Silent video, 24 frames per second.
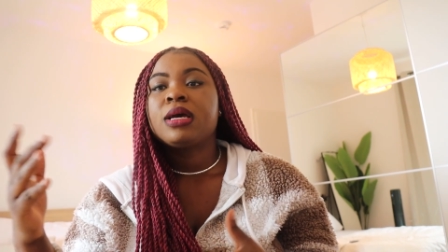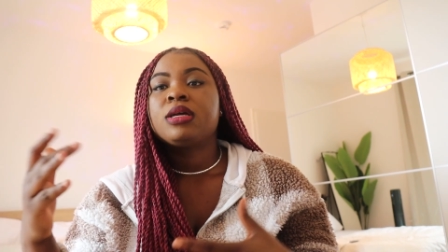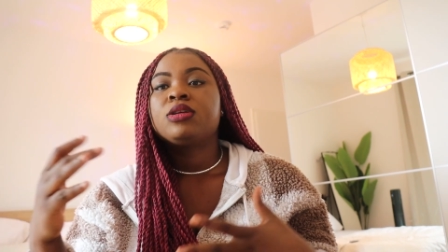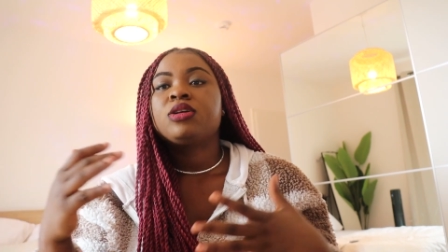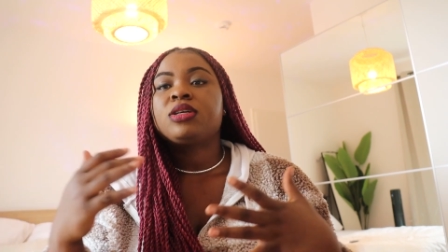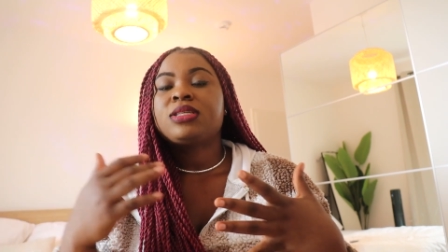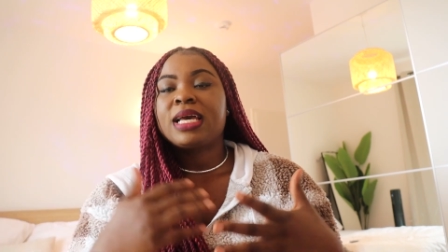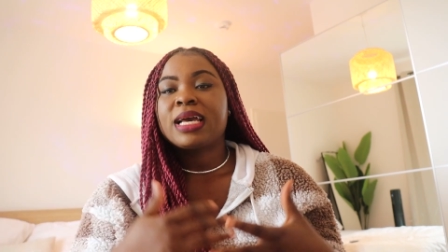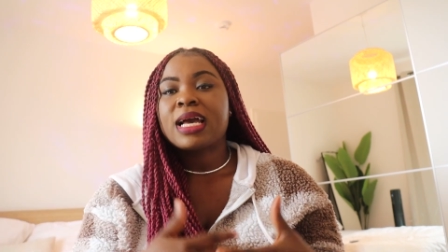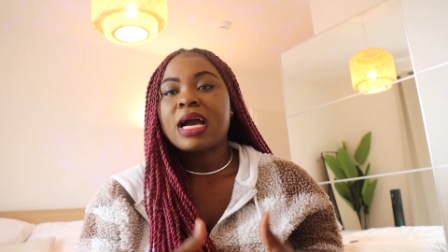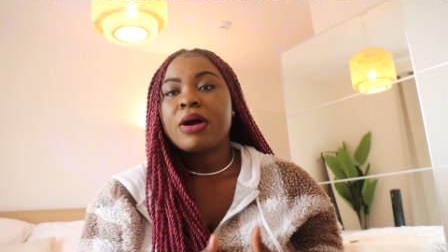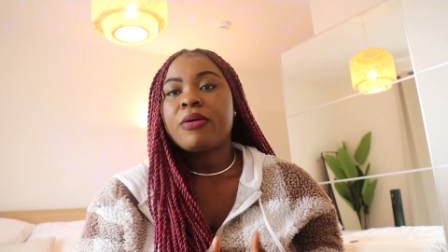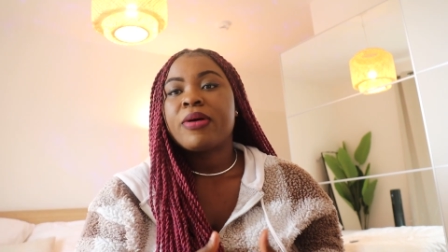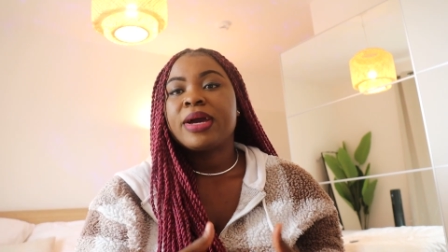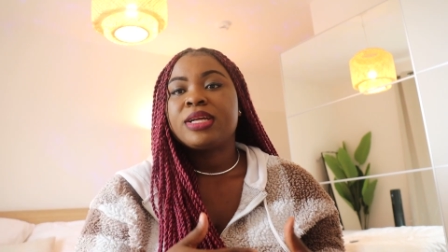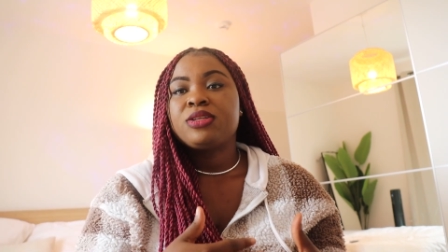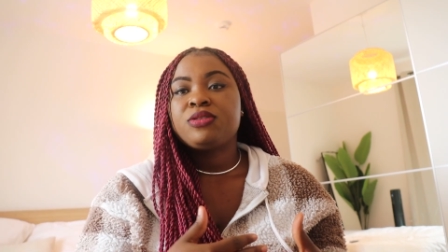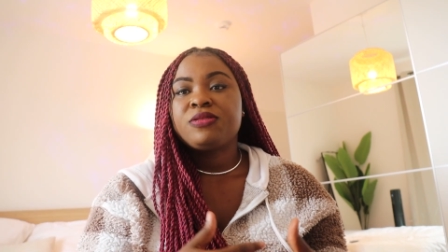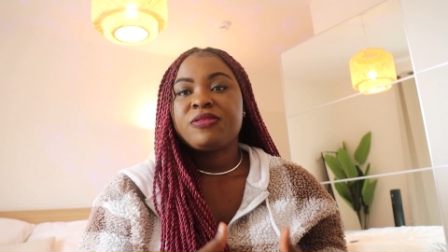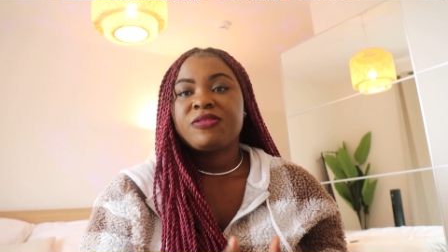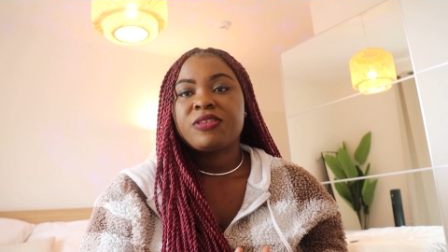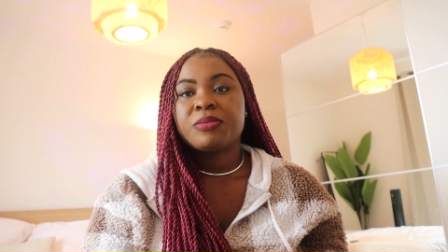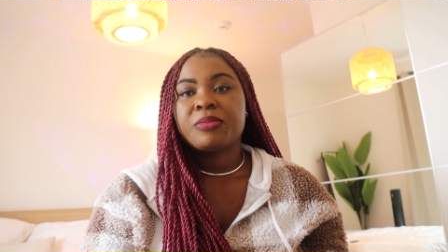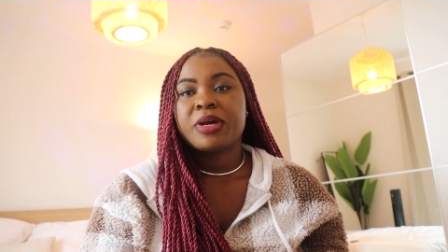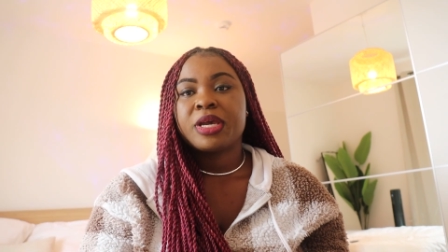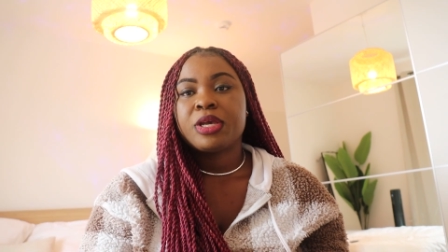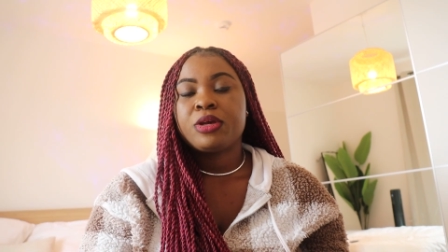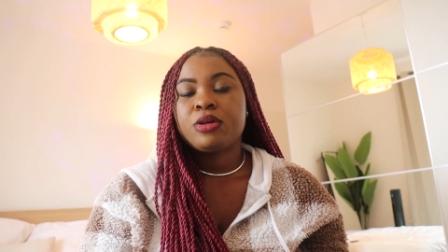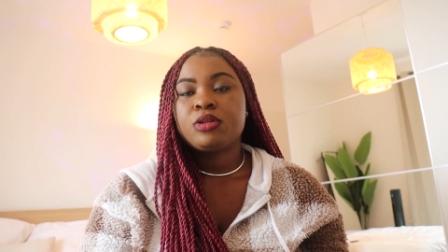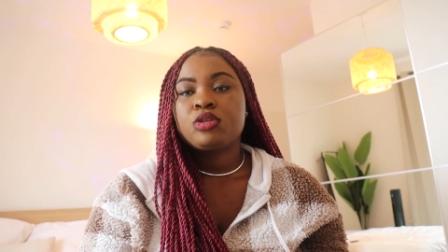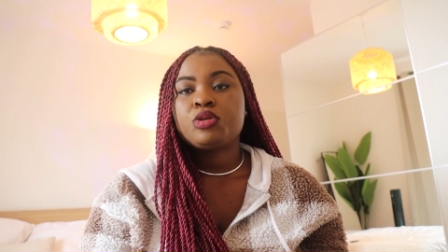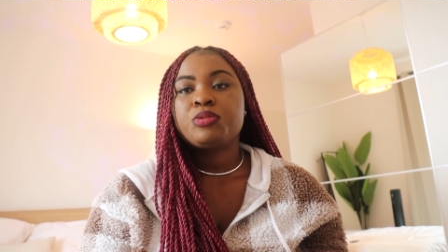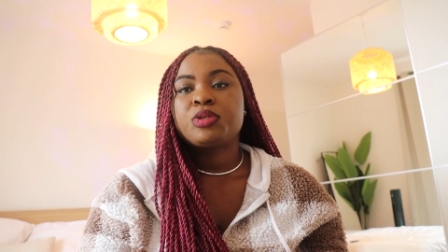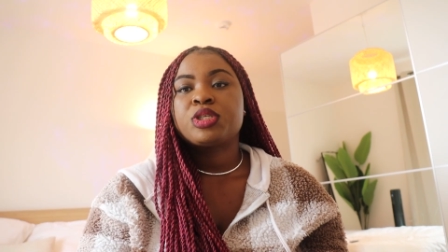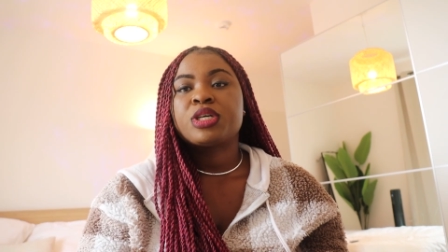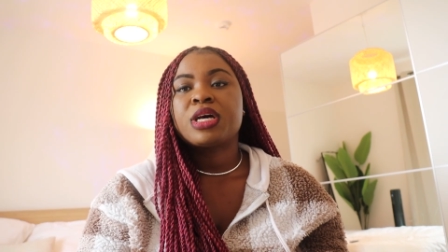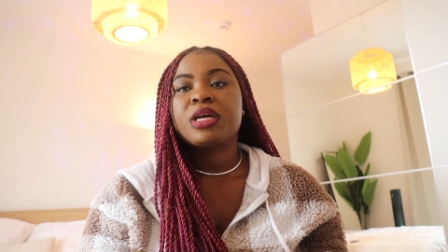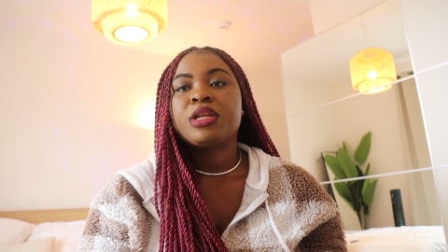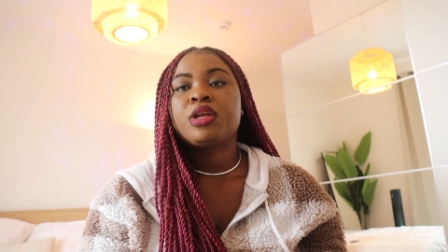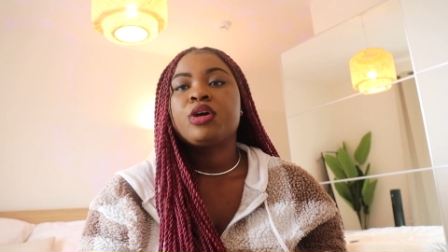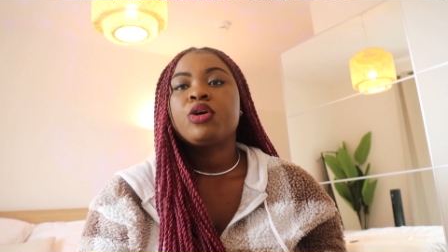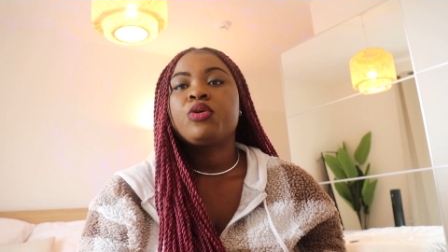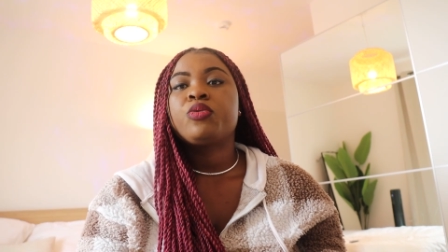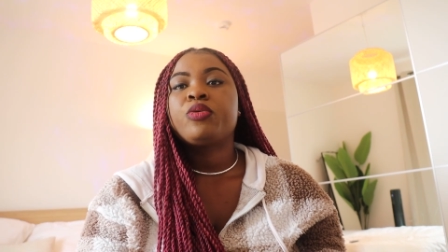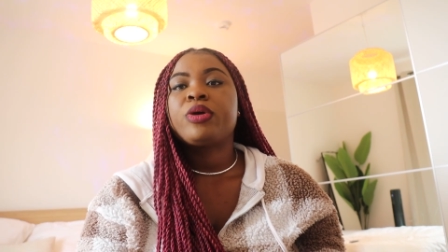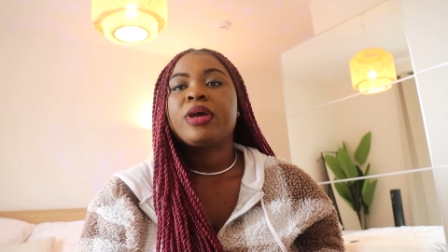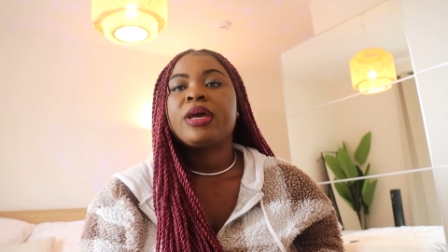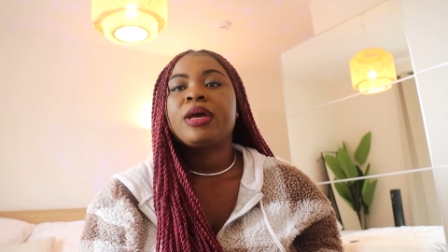Just like how I do for my YouTube
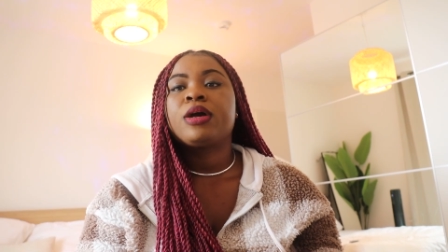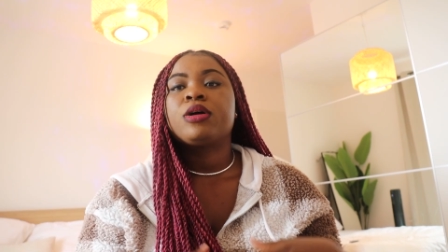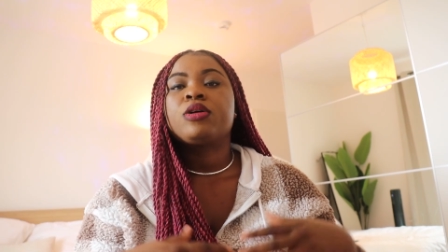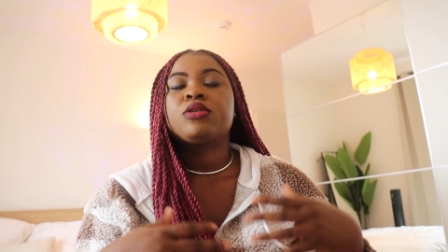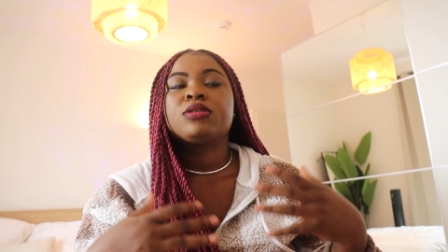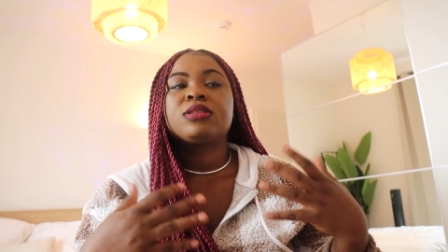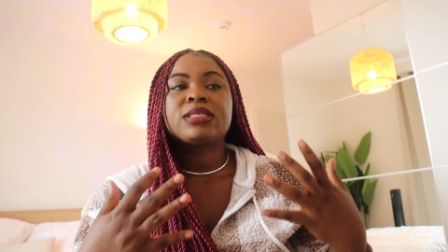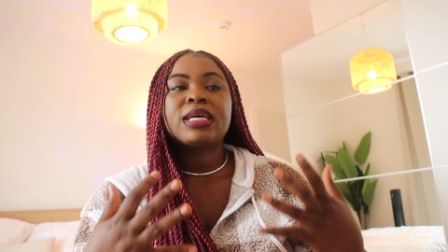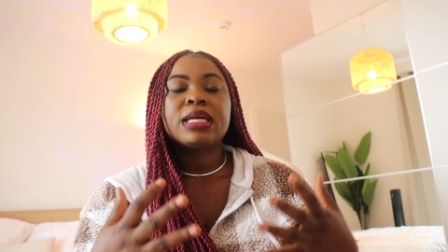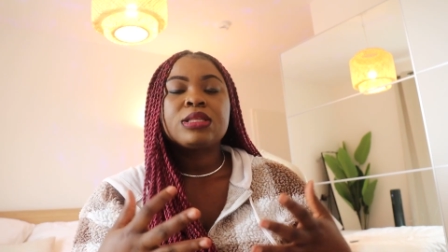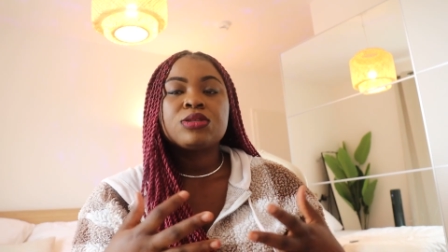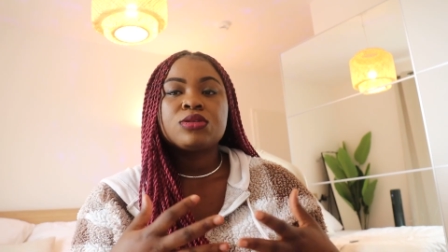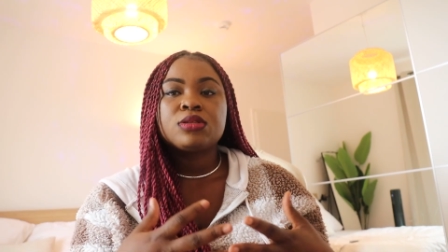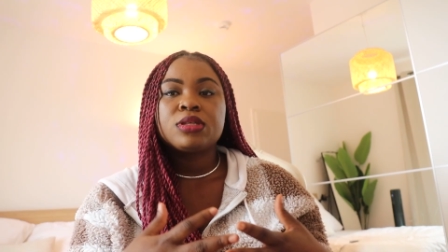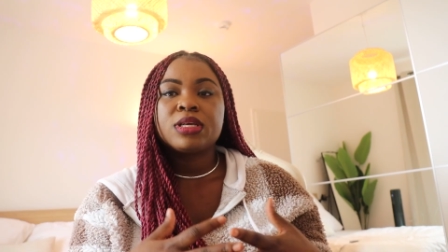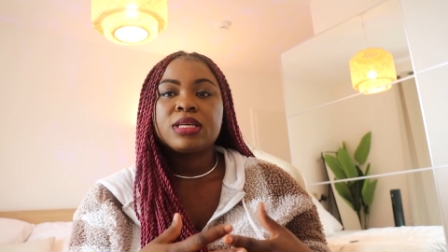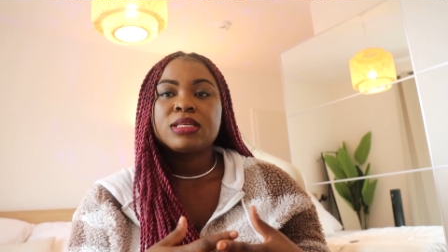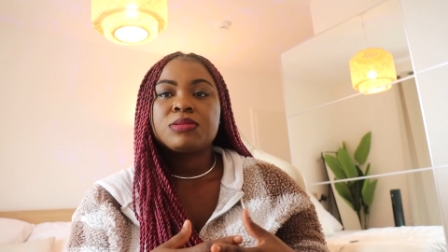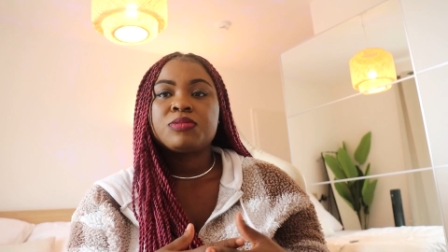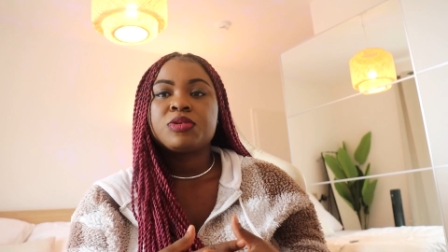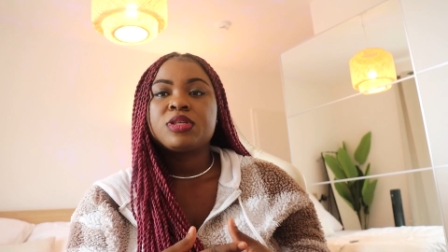channel, where on Saturdays,